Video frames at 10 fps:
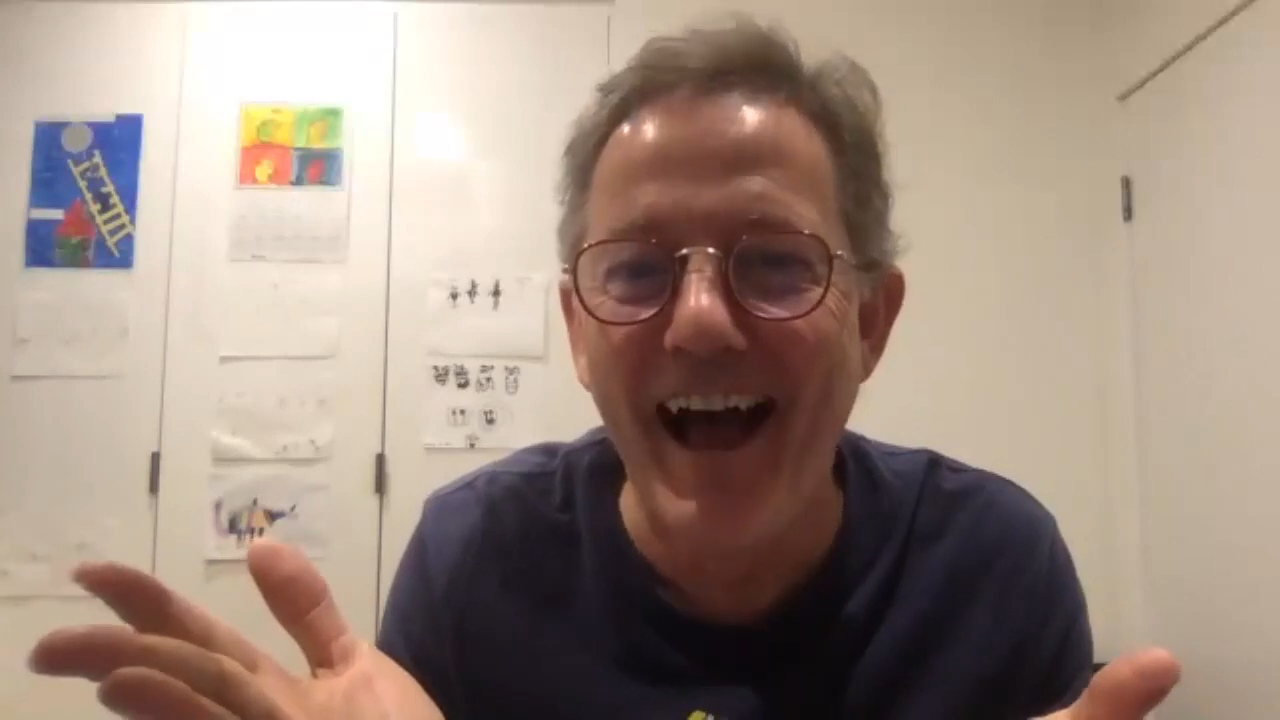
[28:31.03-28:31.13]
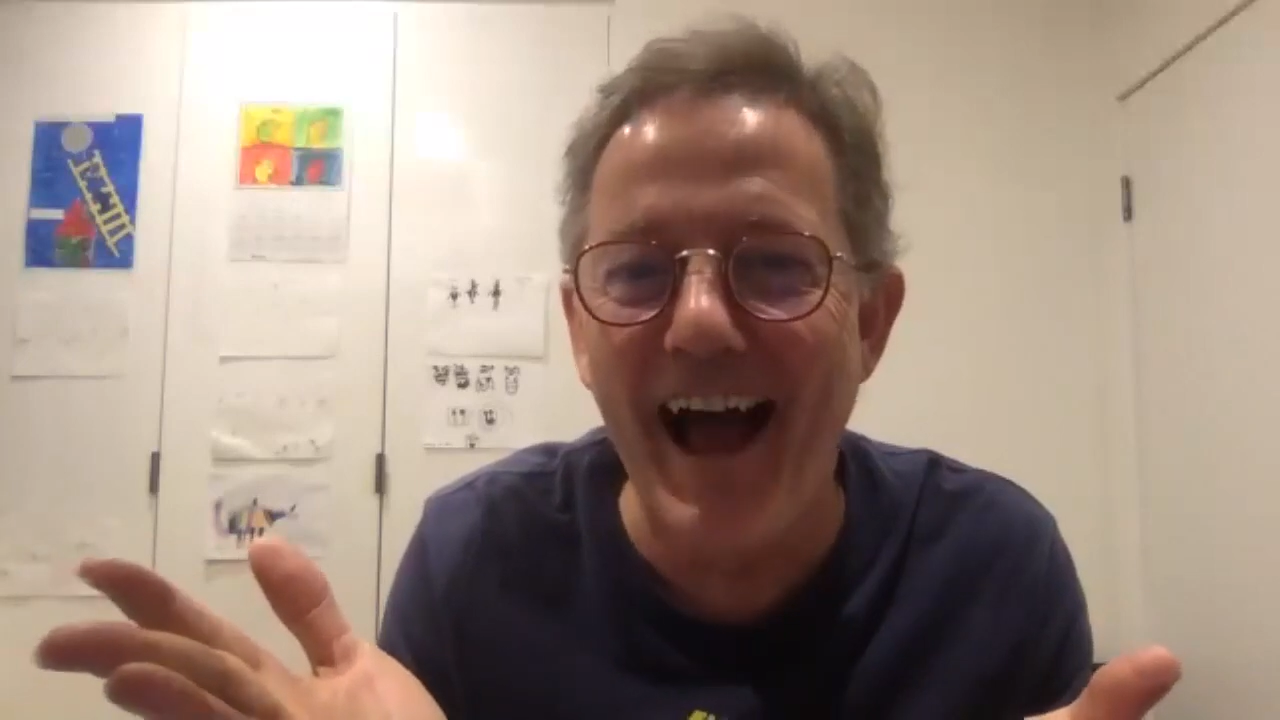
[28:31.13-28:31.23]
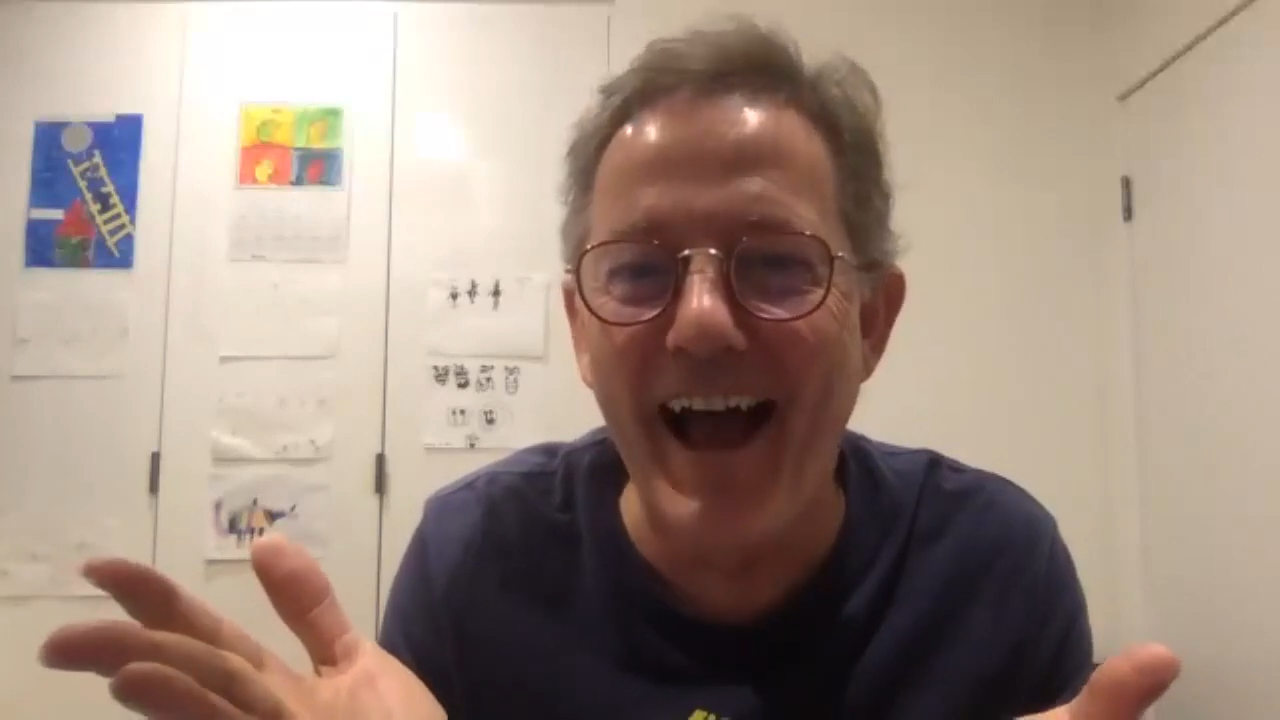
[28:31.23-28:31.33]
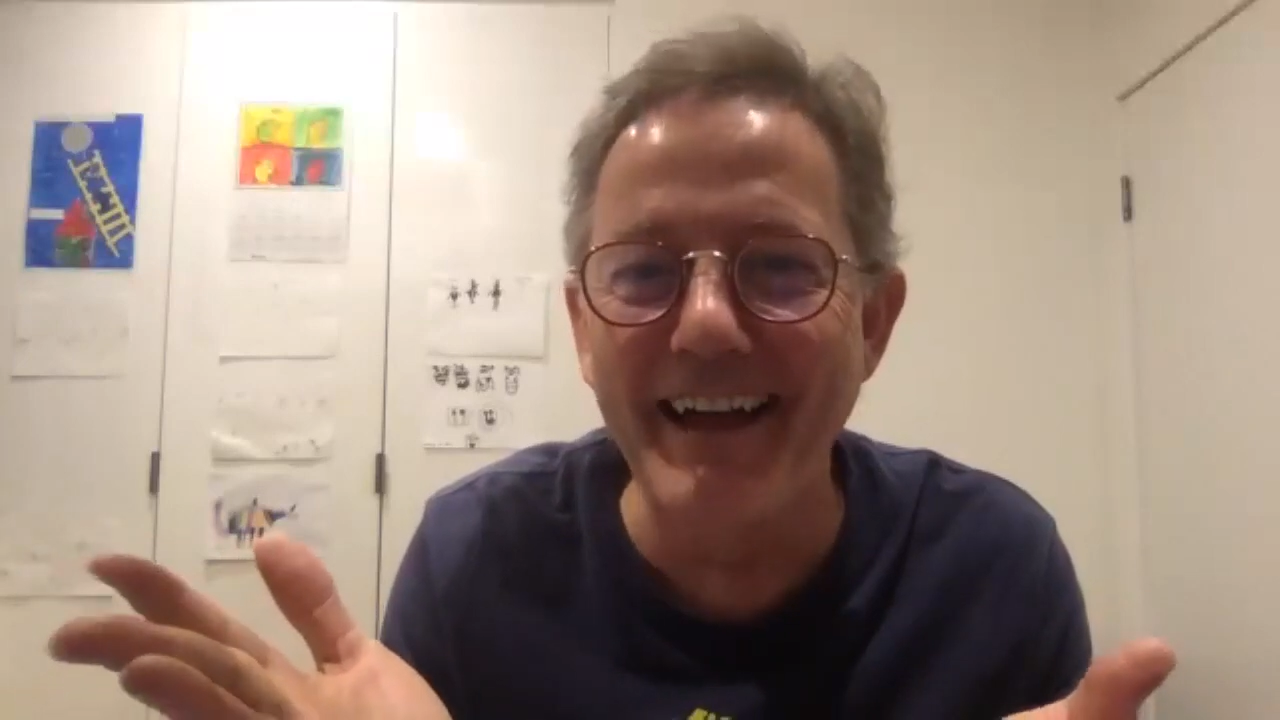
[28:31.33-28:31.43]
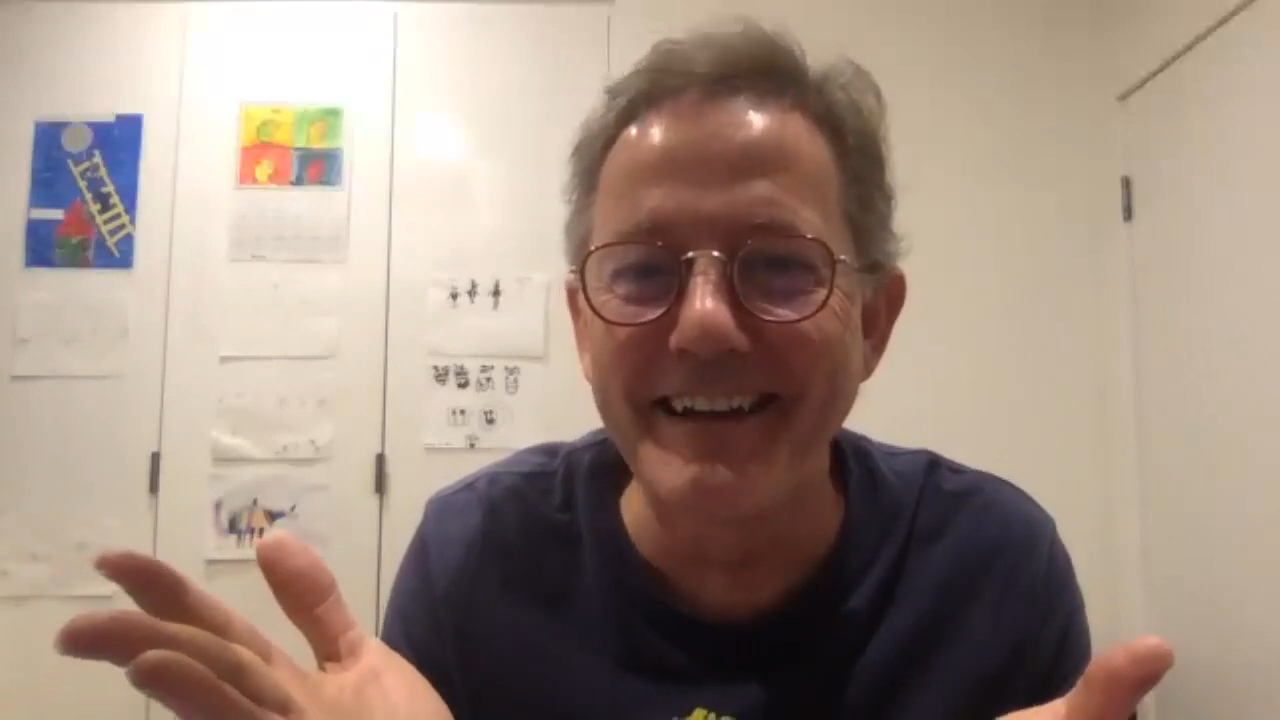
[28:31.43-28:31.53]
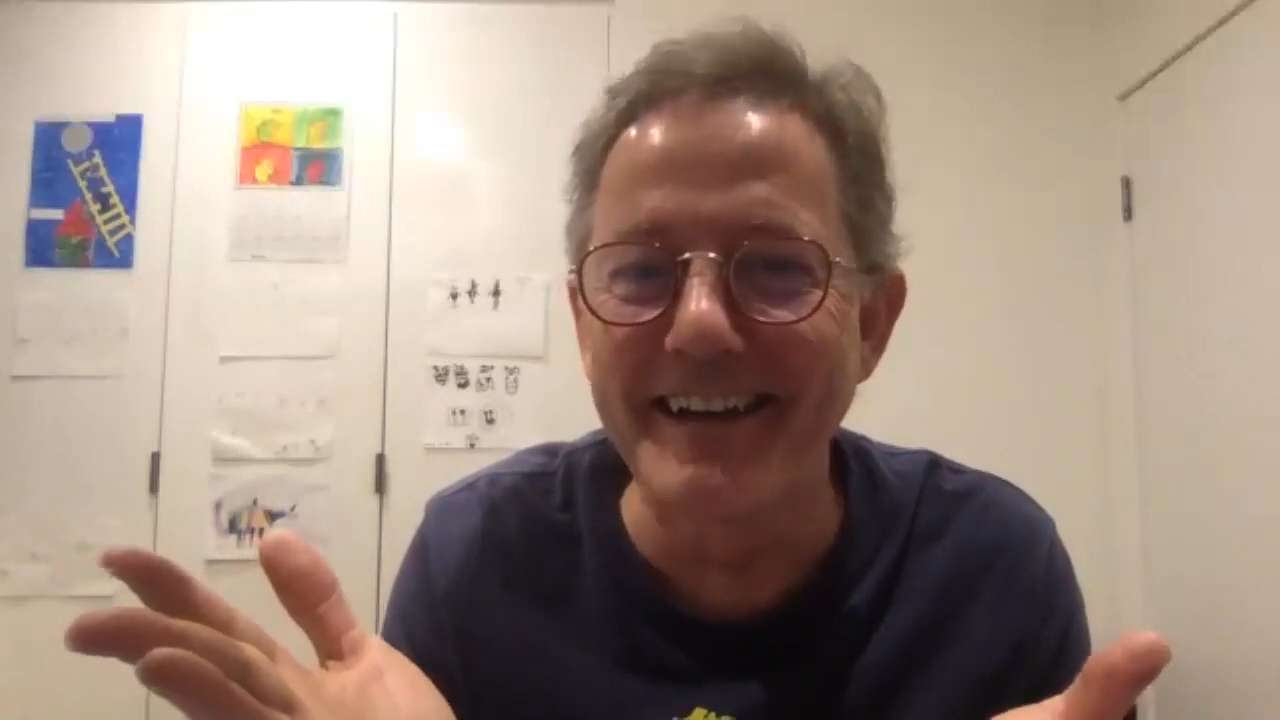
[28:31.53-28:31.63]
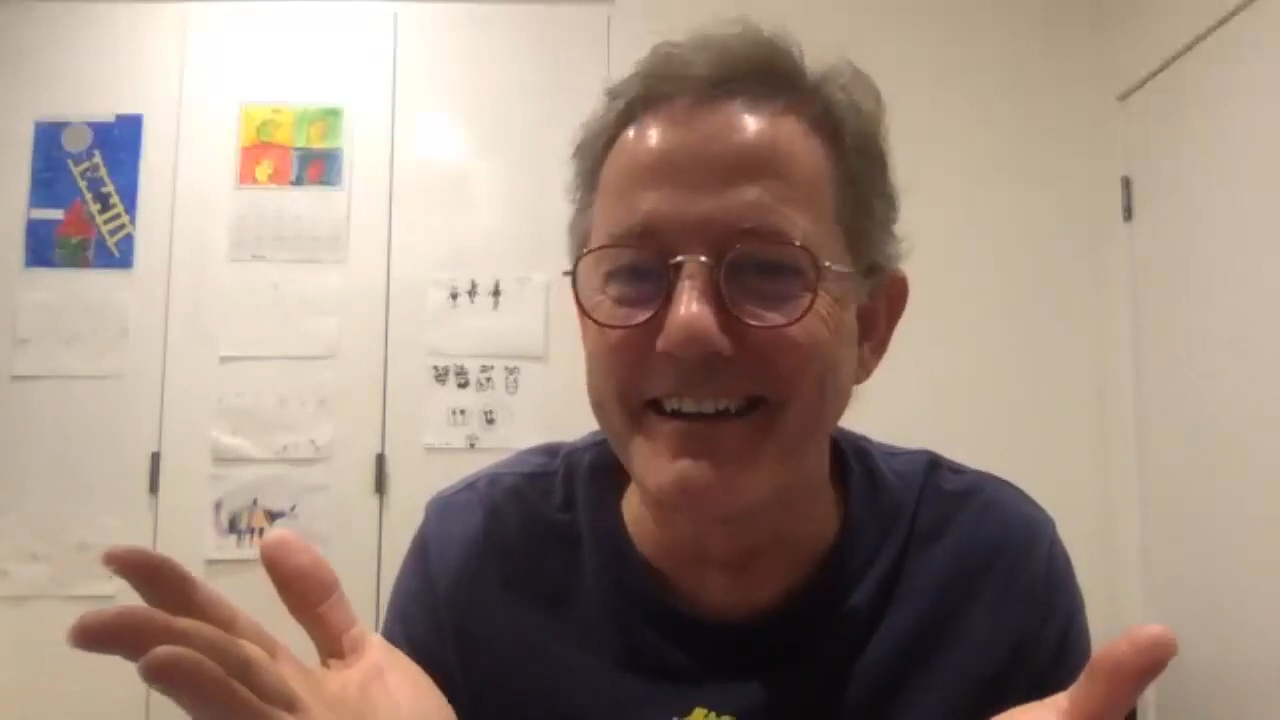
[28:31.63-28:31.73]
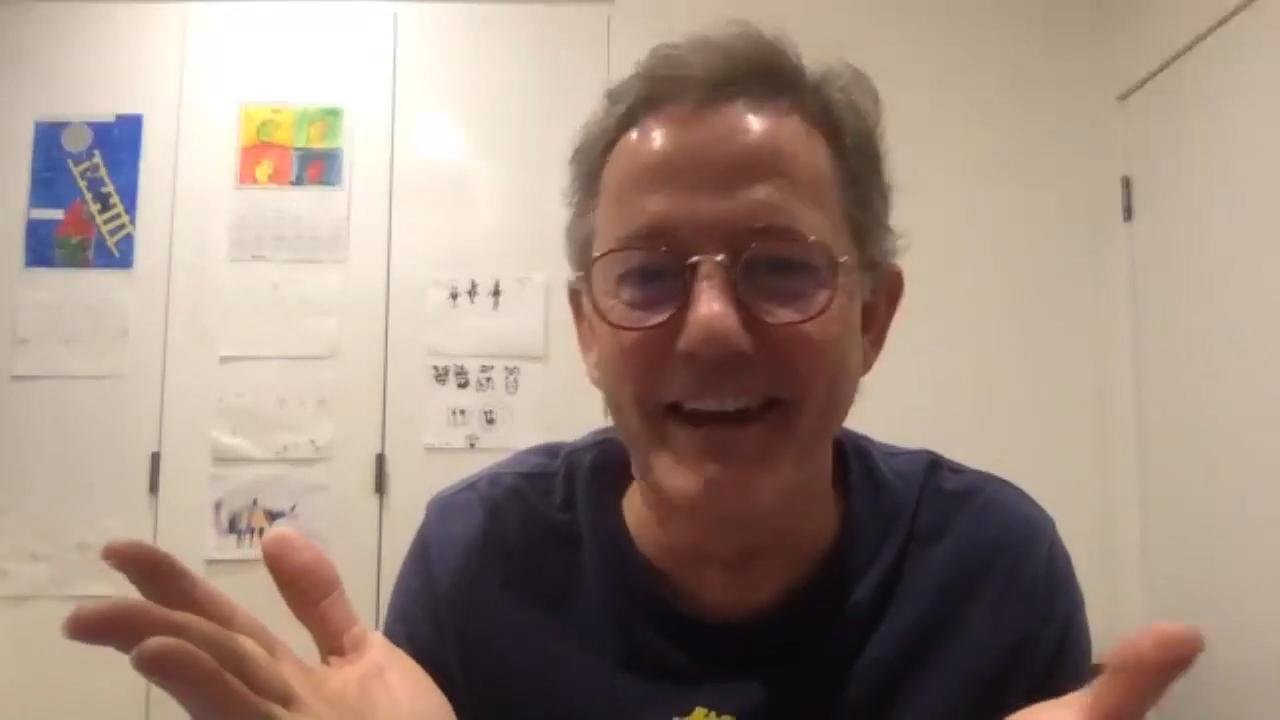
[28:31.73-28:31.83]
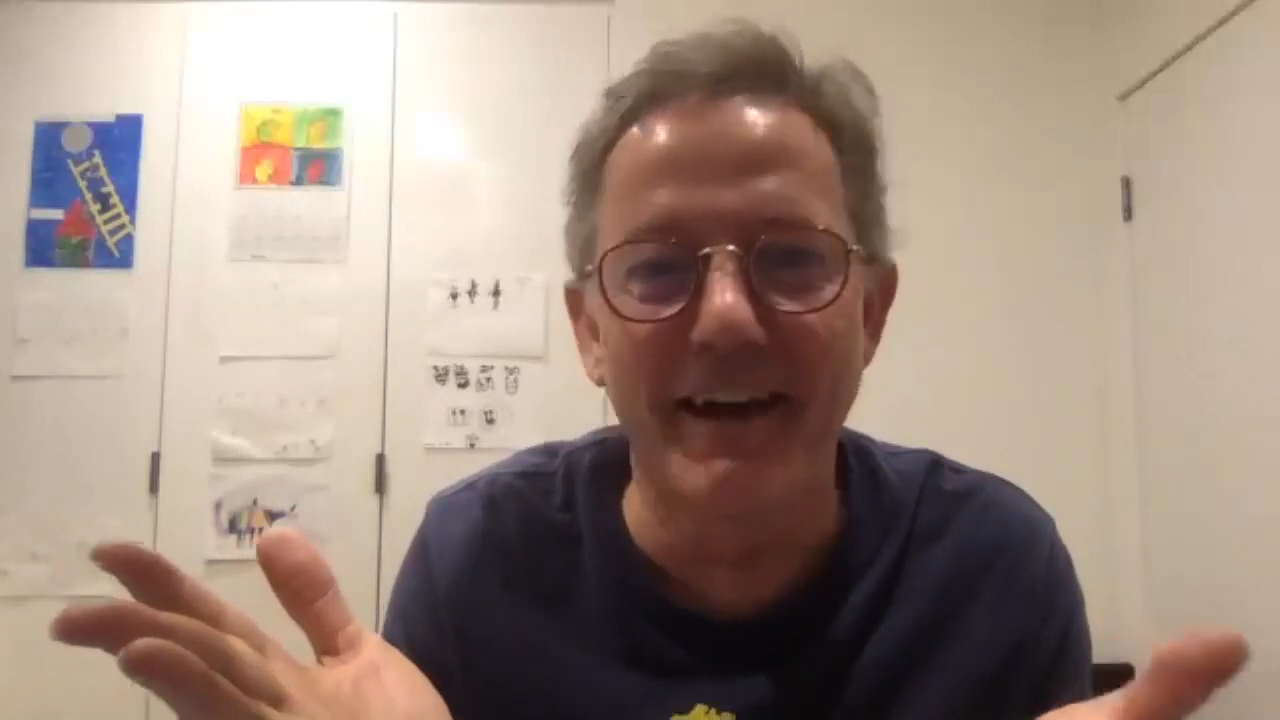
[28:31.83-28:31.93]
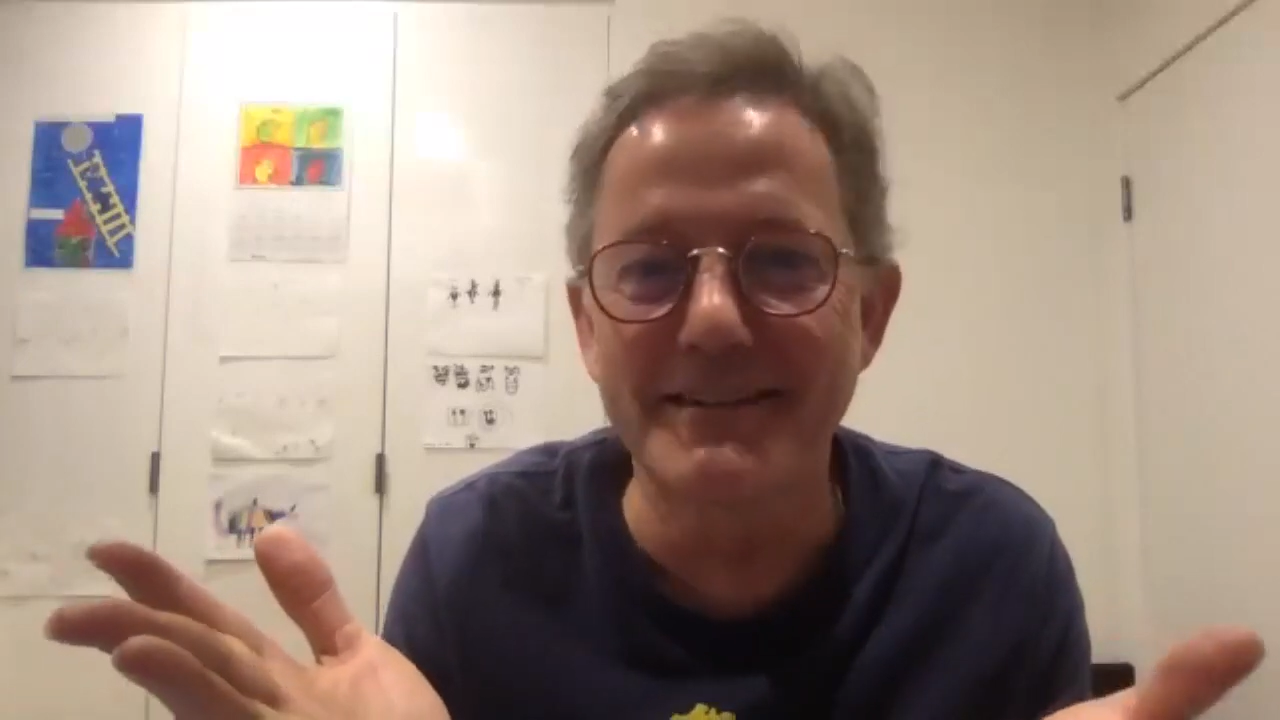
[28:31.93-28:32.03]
And yeah,